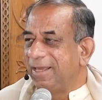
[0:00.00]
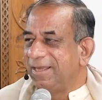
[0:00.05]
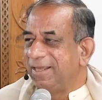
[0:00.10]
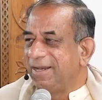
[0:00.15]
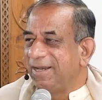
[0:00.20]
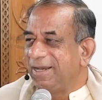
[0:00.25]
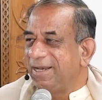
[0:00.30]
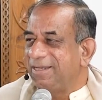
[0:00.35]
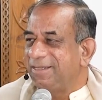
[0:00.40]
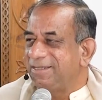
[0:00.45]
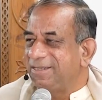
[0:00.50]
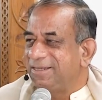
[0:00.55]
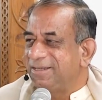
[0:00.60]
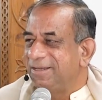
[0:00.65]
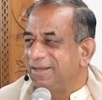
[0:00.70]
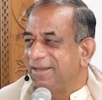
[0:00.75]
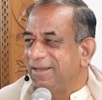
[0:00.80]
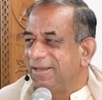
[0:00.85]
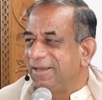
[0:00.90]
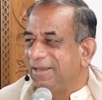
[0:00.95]
rich
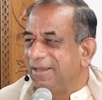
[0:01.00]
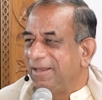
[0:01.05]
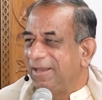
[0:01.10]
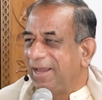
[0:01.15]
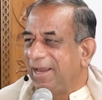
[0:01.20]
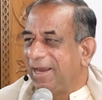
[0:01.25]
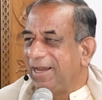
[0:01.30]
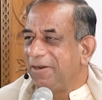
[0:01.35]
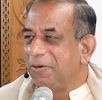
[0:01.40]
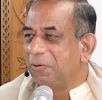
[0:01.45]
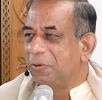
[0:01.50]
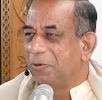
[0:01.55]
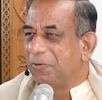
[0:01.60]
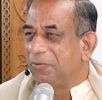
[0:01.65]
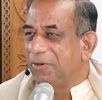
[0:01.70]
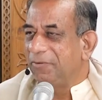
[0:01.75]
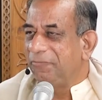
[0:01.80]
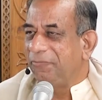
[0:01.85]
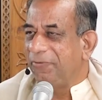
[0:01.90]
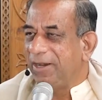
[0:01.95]
and
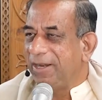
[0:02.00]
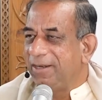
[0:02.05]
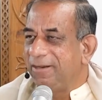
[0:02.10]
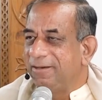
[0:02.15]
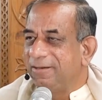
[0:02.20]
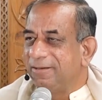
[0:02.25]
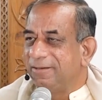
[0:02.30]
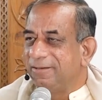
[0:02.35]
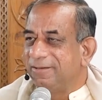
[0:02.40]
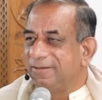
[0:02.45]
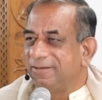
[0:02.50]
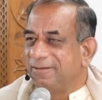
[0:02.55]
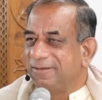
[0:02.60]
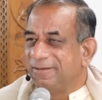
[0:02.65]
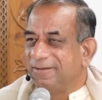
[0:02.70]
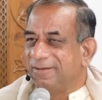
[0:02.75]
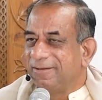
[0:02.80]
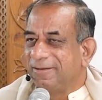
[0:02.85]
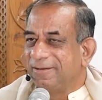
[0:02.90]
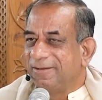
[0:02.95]
overfed
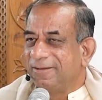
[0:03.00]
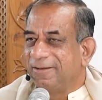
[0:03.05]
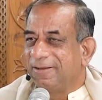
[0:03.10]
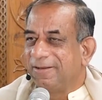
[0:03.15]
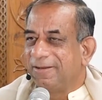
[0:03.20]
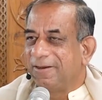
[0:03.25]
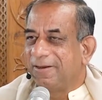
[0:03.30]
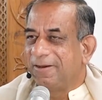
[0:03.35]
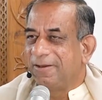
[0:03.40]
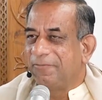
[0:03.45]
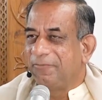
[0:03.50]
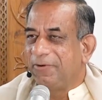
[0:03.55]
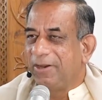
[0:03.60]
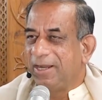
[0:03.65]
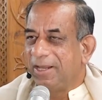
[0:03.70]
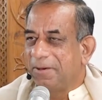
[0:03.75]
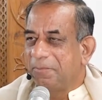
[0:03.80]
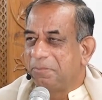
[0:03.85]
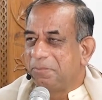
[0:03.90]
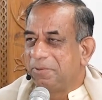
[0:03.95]
or
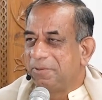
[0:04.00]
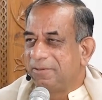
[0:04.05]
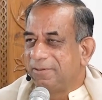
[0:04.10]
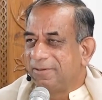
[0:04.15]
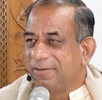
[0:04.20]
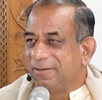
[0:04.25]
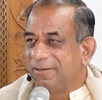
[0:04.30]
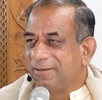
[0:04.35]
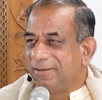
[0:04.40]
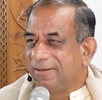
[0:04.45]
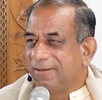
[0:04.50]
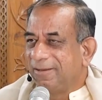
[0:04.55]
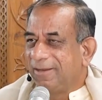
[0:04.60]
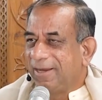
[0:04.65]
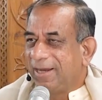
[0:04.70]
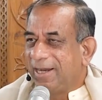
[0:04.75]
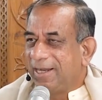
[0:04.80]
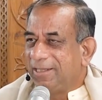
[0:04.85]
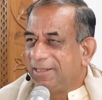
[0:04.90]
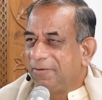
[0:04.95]
fed up.
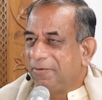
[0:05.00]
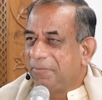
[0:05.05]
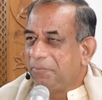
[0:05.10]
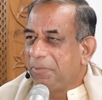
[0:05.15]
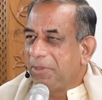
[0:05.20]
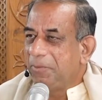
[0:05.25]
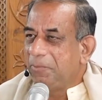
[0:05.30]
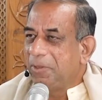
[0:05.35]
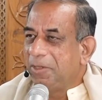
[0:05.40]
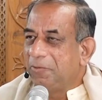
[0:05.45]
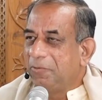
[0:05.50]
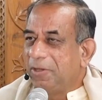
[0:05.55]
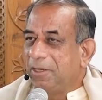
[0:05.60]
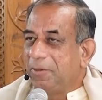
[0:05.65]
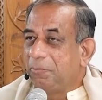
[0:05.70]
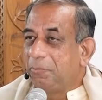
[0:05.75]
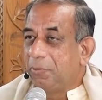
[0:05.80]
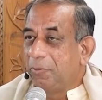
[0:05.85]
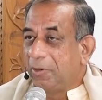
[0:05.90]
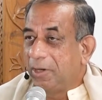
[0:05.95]
And there were people who were
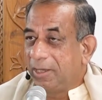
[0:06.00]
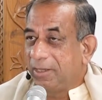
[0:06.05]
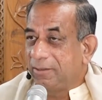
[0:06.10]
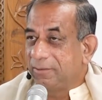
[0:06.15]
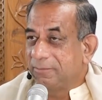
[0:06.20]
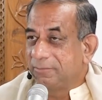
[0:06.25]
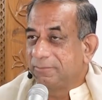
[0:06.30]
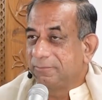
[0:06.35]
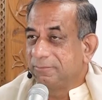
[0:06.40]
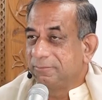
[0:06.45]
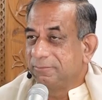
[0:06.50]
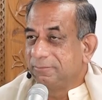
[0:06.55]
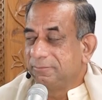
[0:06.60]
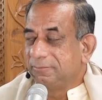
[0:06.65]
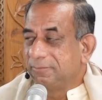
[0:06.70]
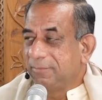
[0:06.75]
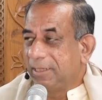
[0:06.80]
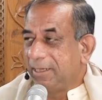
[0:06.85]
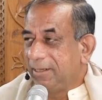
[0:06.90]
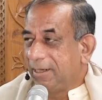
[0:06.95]
poor
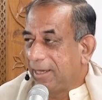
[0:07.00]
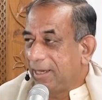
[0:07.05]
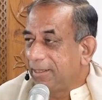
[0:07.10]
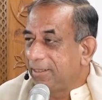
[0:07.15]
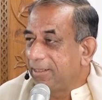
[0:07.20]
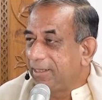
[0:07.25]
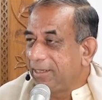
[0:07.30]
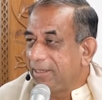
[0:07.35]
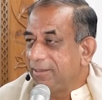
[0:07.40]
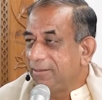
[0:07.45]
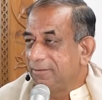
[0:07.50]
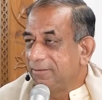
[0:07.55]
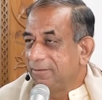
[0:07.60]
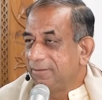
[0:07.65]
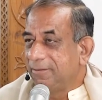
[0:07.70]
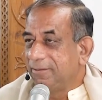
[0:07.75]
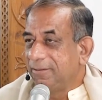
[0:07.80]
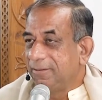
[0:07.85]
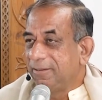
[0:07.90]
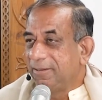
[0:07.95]
and hungry
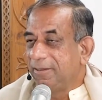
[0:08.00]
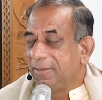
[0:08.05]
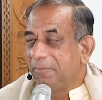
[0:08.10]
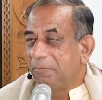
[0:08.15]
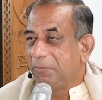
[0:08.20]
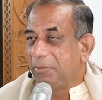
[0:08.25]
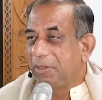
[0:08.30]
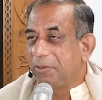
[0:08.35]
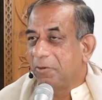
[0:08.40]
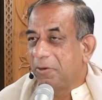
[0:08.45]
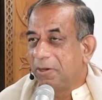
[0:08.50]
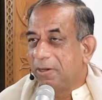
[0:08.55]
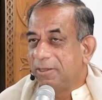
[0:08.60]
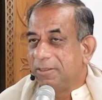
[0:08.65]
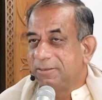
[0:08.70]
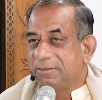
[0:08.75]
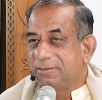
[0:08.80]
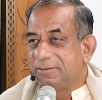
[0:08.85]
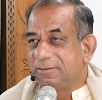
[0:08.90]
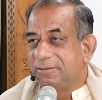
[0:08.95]

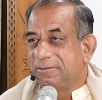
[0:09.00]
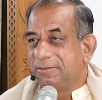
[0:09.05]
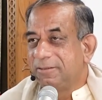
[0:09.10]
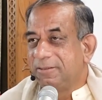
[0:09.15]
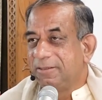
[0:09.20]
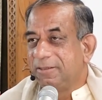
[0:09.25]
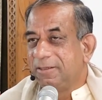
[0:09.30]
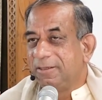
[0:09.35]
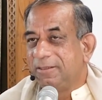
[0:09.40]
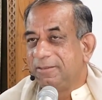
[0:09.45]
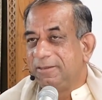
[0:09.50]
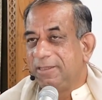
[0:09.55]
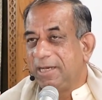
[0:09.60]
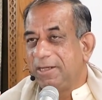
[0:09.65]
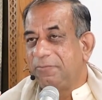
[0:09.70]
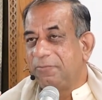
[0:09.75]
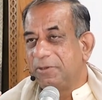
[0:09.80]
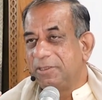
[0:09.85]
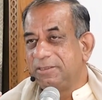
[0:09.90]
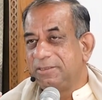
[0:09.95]
because
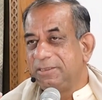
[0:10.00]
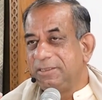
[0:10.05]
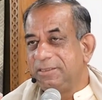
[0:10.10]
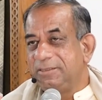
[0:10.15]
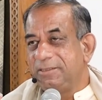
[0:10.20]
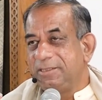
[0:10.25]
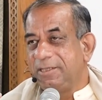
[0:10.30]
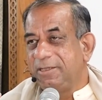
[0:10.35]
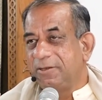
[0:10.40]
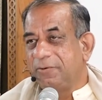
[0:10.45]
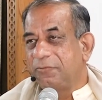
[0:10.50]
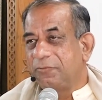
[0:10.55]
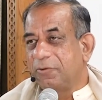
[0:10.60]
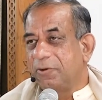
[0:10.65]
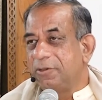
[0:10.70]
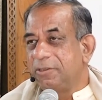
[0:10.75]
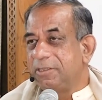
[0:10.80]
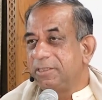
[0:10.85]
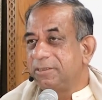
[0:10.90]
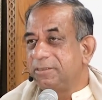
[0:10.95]
that was the state of
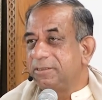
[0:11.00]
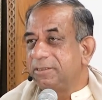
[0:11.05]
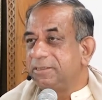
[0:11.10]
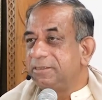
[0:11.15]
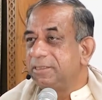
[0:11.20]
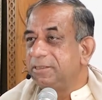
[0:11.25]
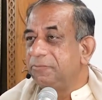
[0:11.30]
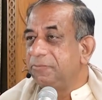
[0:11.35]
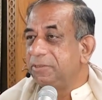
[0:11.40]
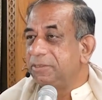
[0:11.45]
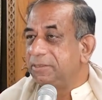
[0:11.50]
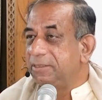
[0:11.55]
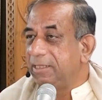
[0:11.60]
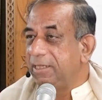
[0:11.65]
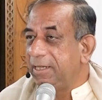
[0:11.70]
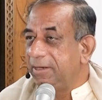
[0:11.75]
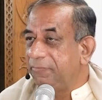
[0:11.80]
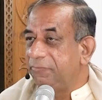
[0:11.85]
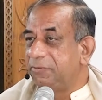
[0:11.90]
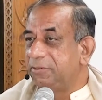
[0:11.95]
consciousness in which they
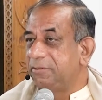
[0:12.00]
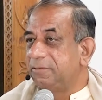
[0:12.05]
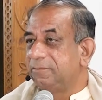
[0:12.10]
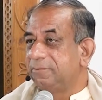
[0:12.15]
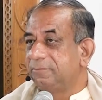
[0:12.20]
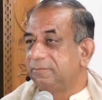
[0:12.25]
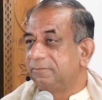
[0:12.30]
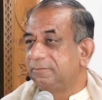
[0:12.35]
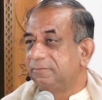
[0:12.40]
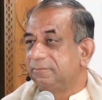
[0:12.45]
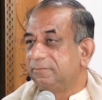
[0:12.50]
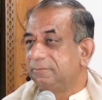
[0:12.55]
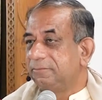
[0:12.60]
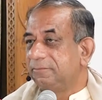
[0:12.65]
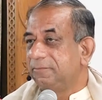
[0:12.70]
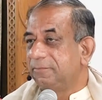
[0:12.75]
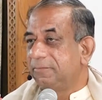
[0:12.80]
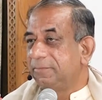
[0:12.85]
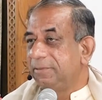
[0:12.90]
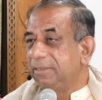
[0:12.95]
lived.
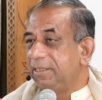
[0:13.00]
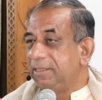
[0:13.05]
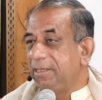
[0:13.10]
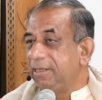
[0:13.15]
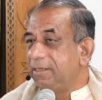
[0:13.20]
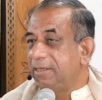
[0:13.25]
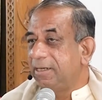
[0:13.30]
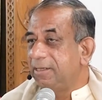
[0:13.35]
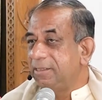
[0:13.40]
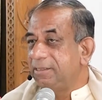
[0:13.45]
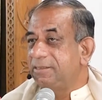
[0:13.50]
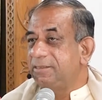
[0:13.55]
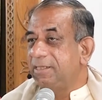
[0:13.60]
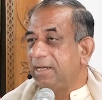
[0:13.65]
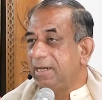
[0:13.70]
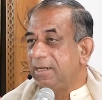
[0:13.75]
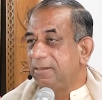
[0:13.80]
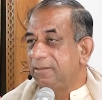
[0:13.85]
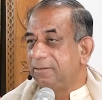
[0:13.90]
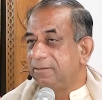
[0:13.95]
They didn't
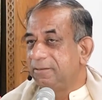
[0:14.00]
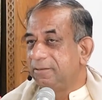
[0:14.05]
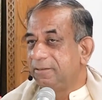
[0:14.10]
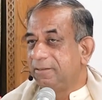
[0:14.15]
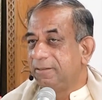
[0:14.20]
understand